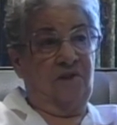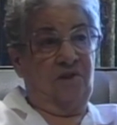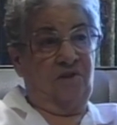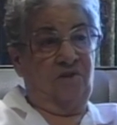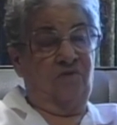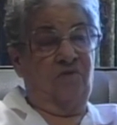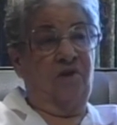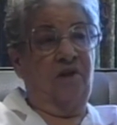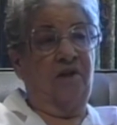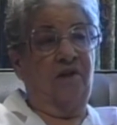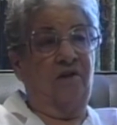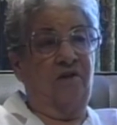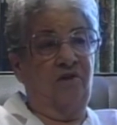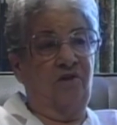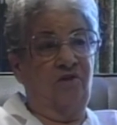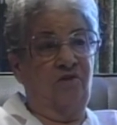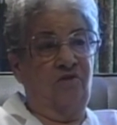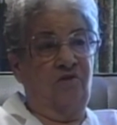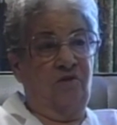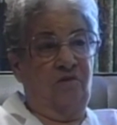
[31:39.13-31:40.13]
Just a regular
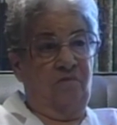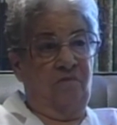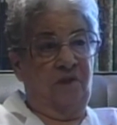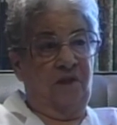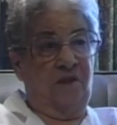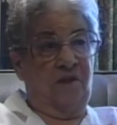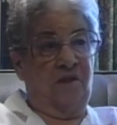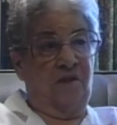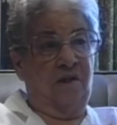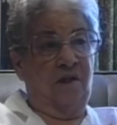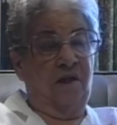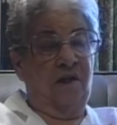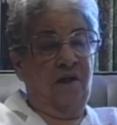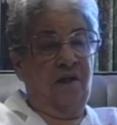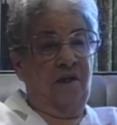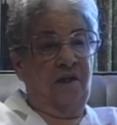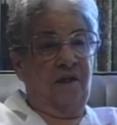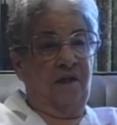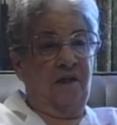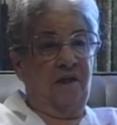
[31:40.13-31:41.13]
union meeting.
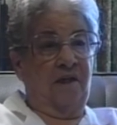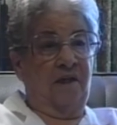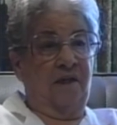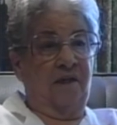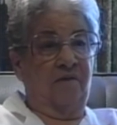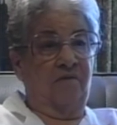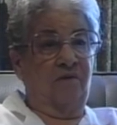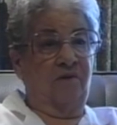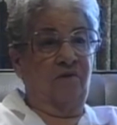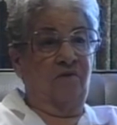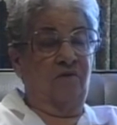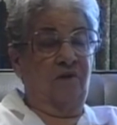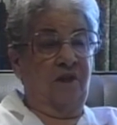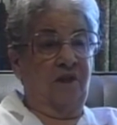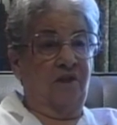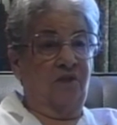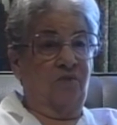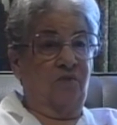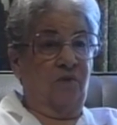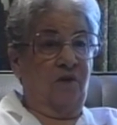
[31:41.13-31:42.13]
Now I don't know.
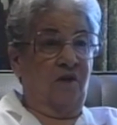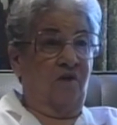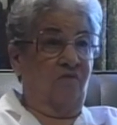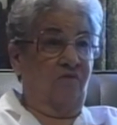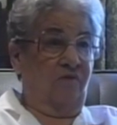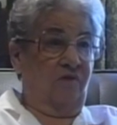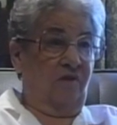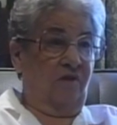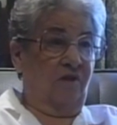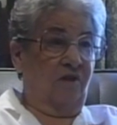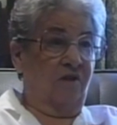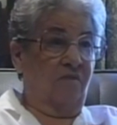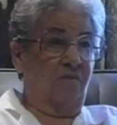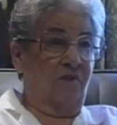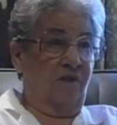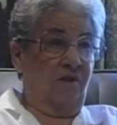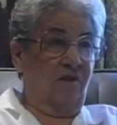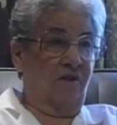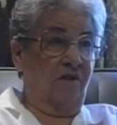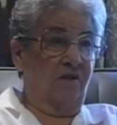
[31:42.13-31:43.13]
Les went off to some
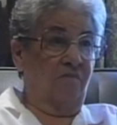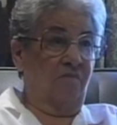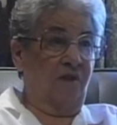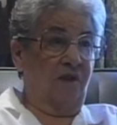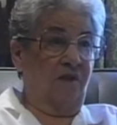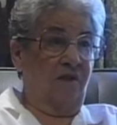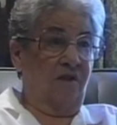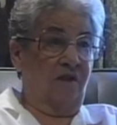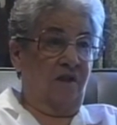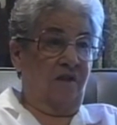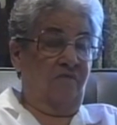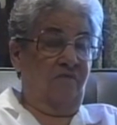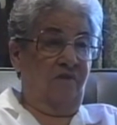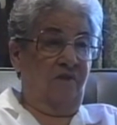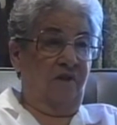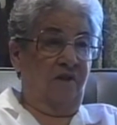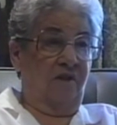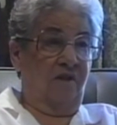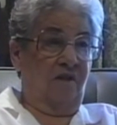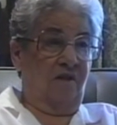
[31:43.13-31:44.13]
of the other meetings
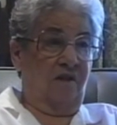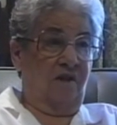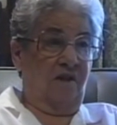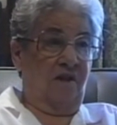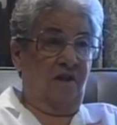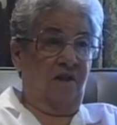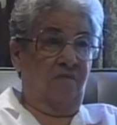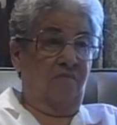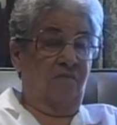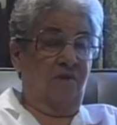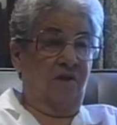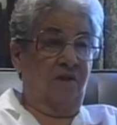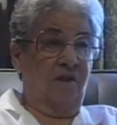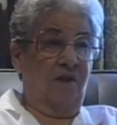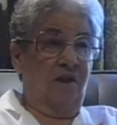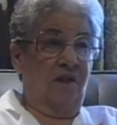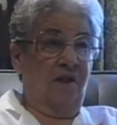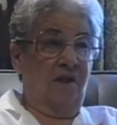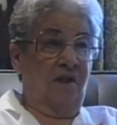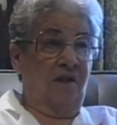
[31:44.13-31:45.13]
after he got in it, but
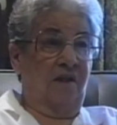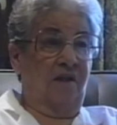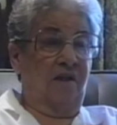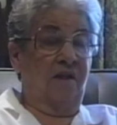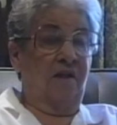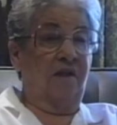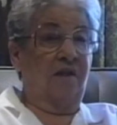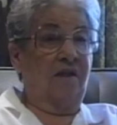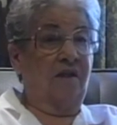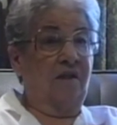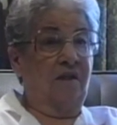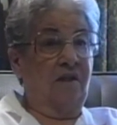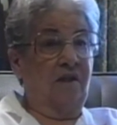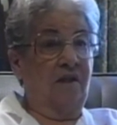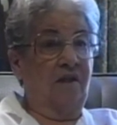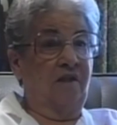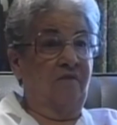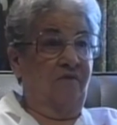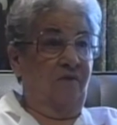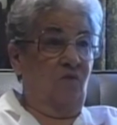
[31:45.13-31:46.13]
and and
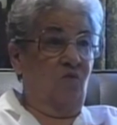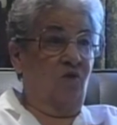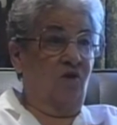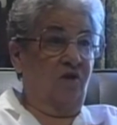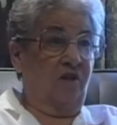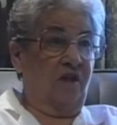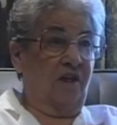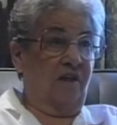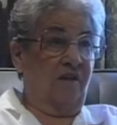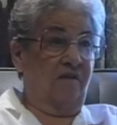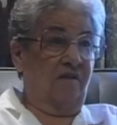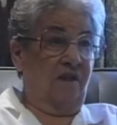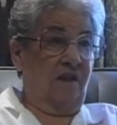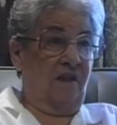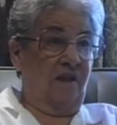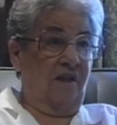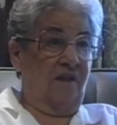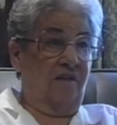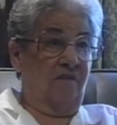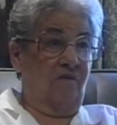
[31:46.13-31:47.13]
he even worked out of
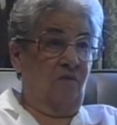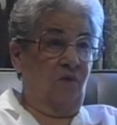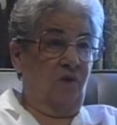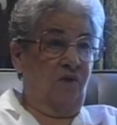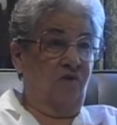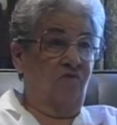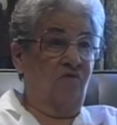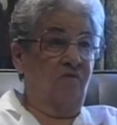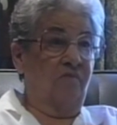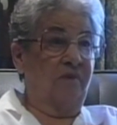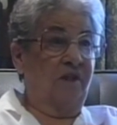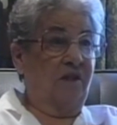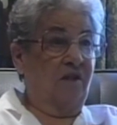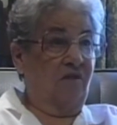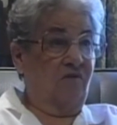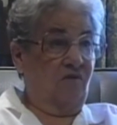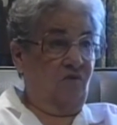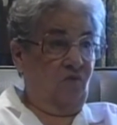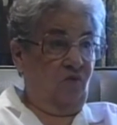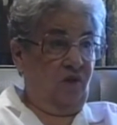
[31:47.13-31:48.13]
town. Would go and be
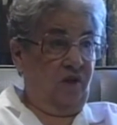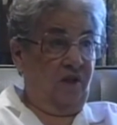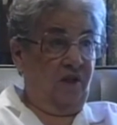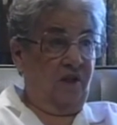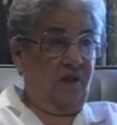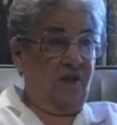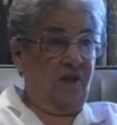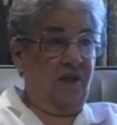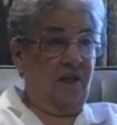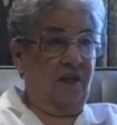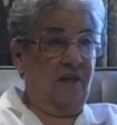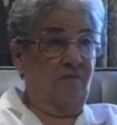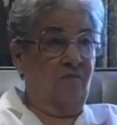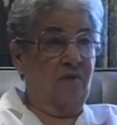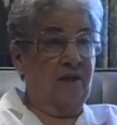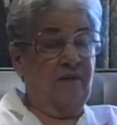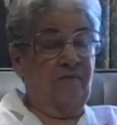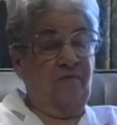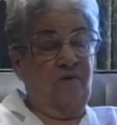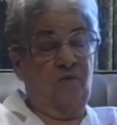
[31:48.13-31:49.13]
gone a week at a time
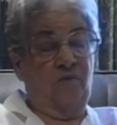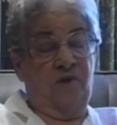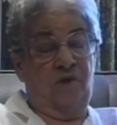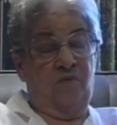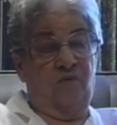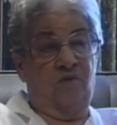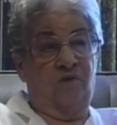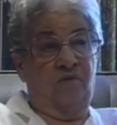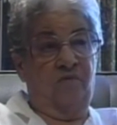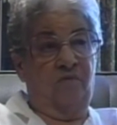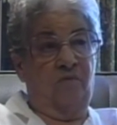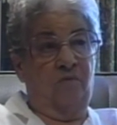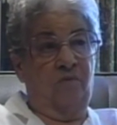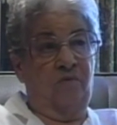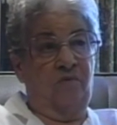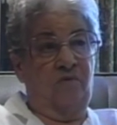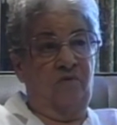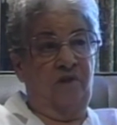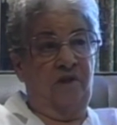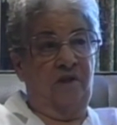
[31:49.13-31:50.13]
after he went to work
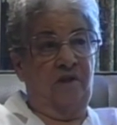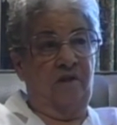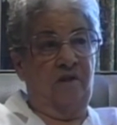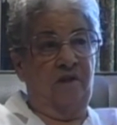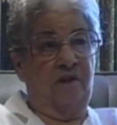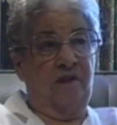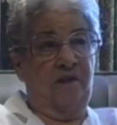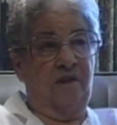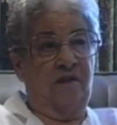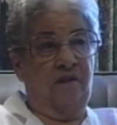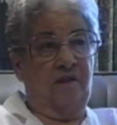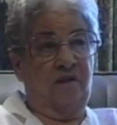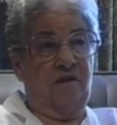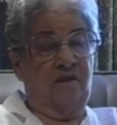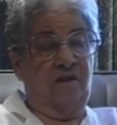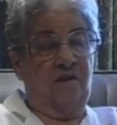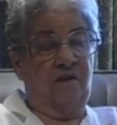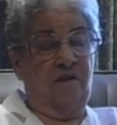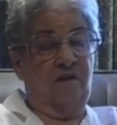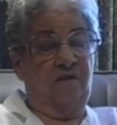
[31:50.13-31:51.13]
with Fred List.
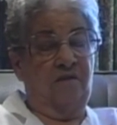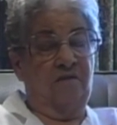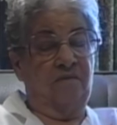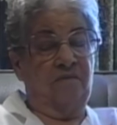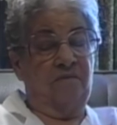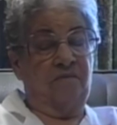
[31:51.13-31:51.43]
You know.